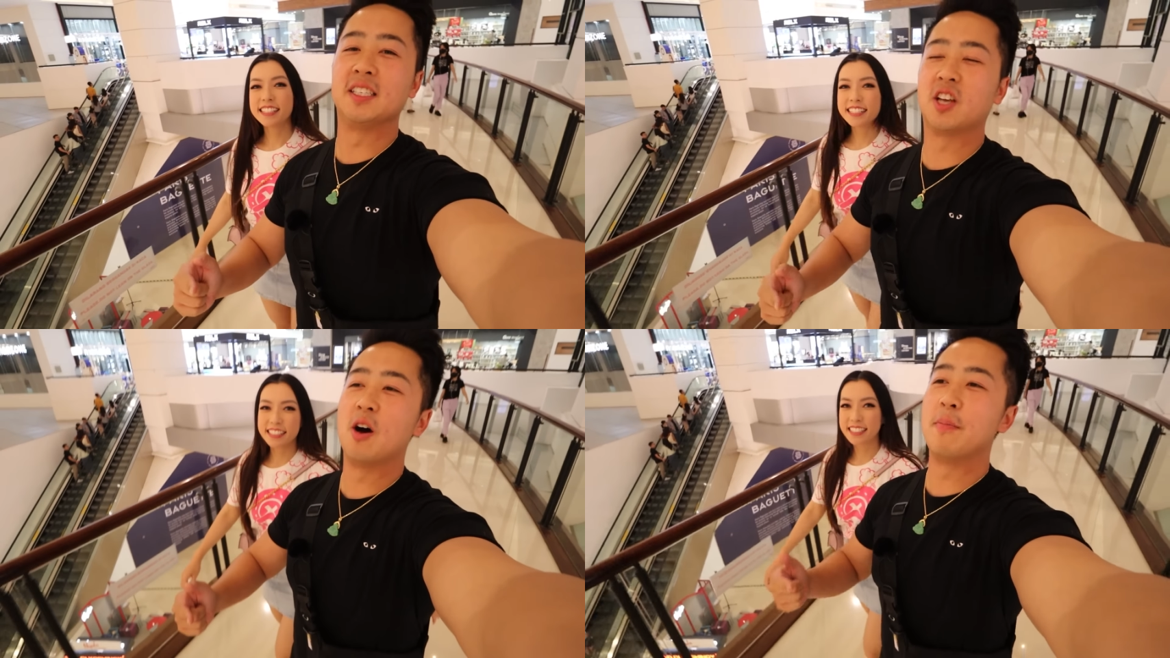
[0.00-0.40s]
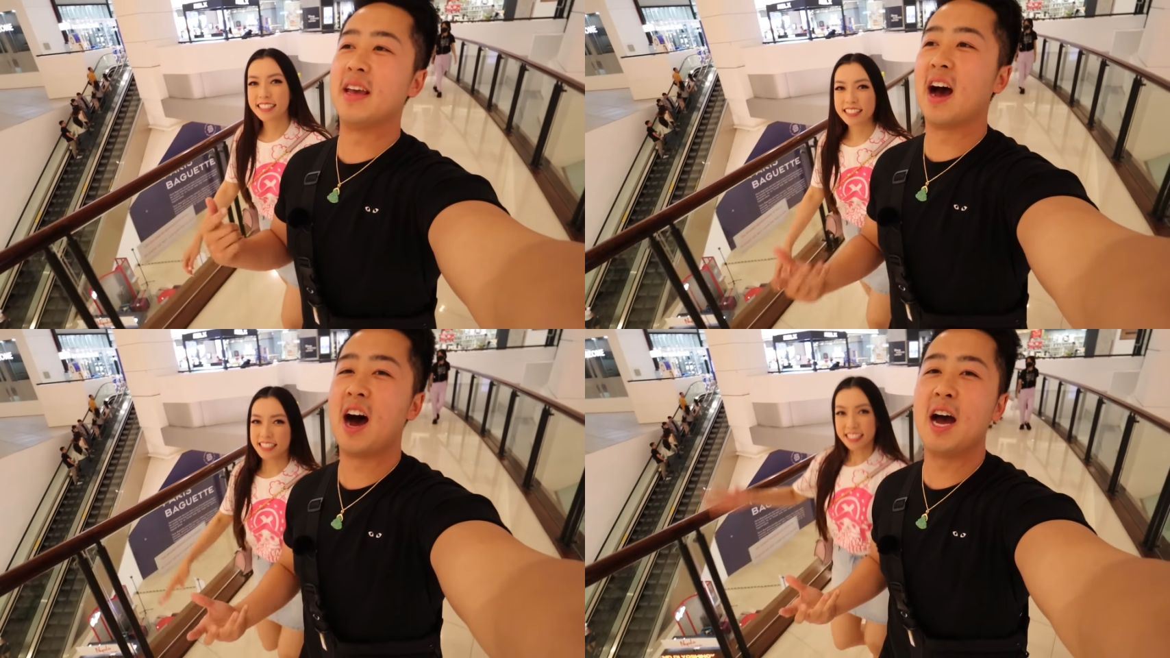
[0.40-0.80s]
Speaker 1: has got
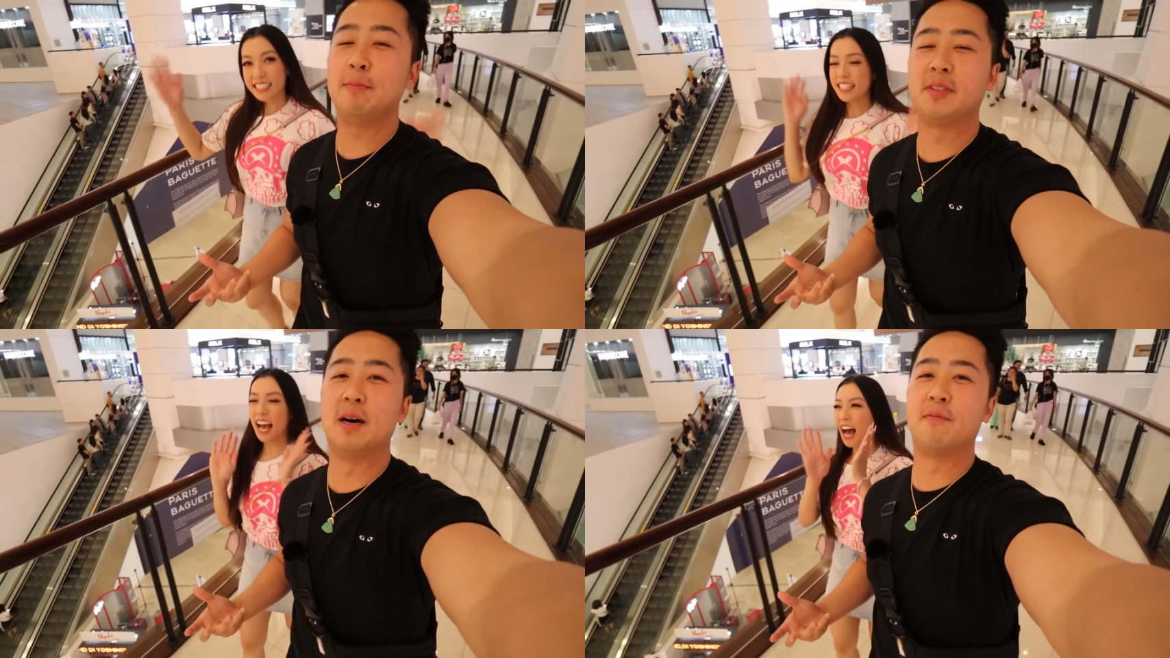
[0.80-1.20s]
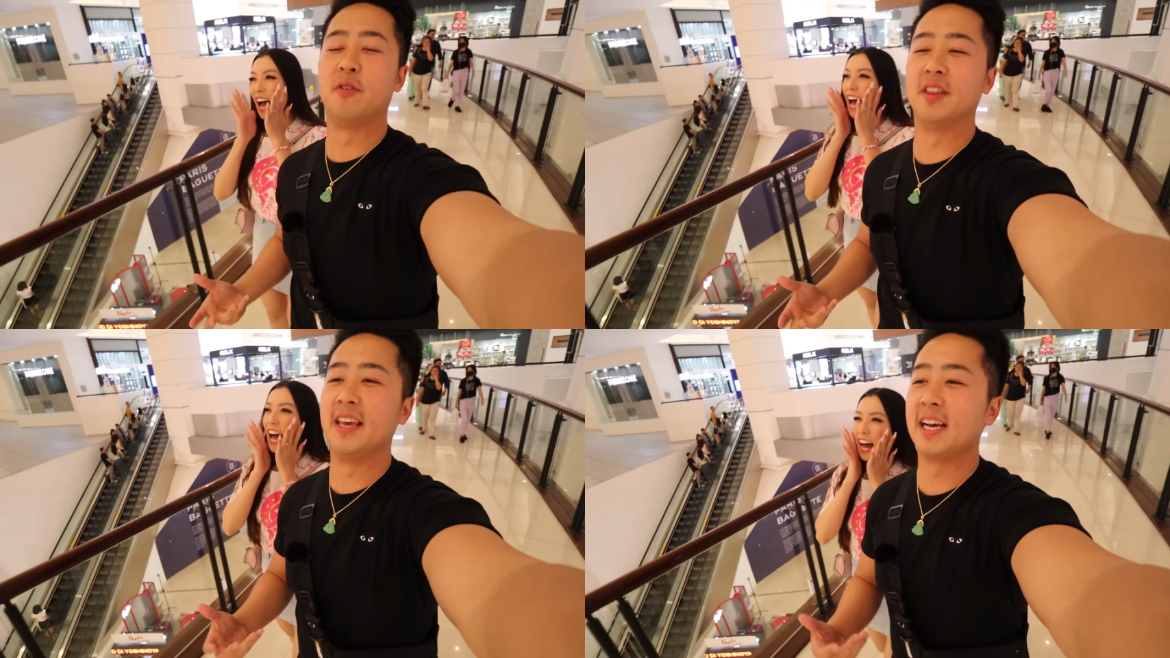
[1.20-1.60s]
me hyped up
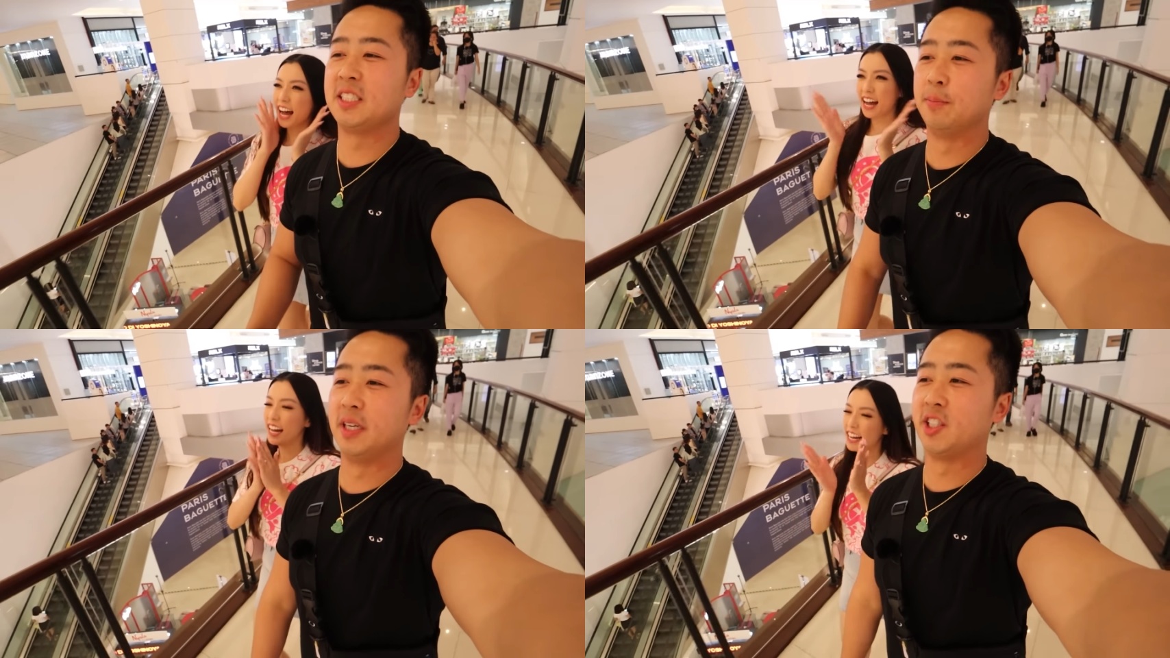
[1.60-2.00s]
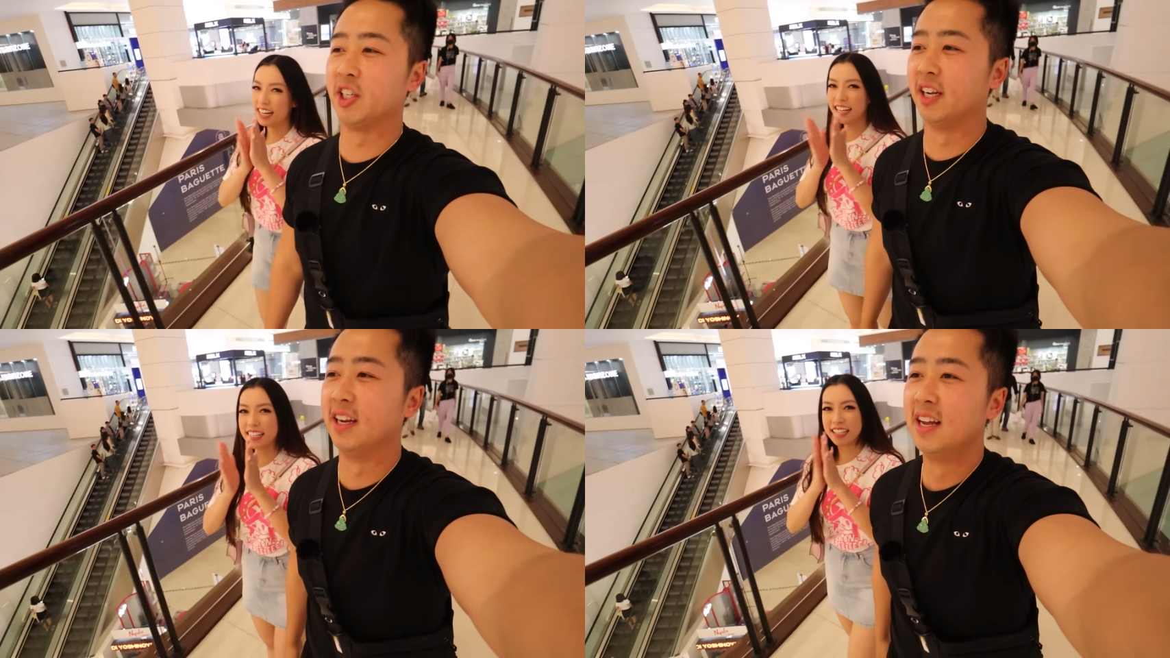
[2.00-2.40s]
for the
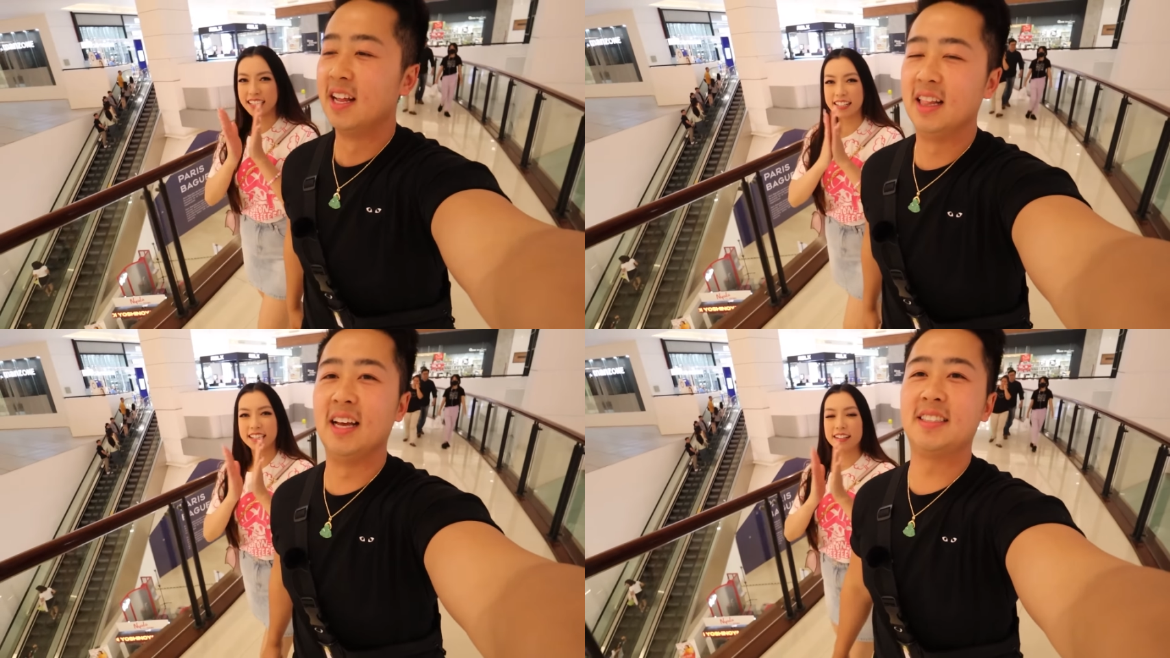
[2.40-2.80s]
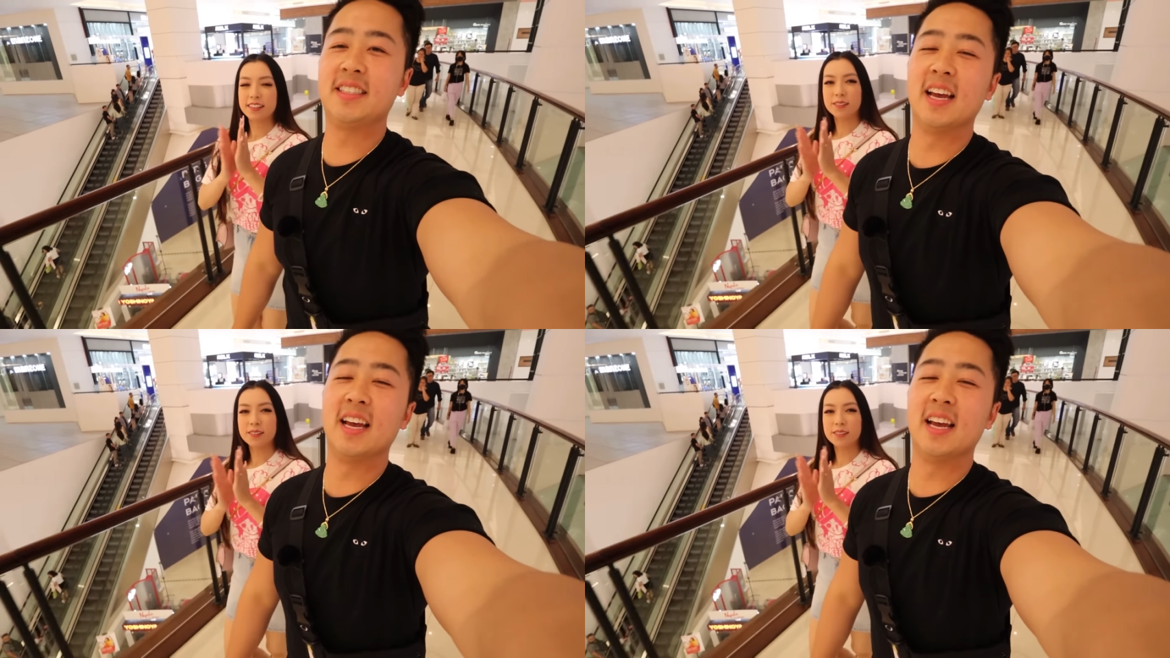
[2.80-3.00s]
exhibition. Let's